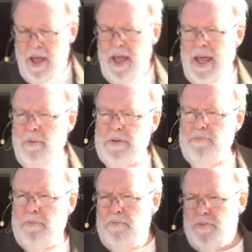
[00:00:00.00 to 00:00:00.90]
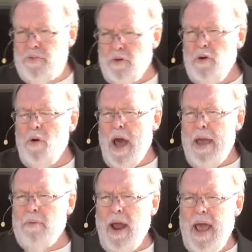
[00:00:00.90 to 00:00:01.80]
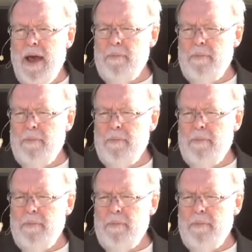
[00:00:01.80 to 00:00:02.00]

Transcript: it was through Abraham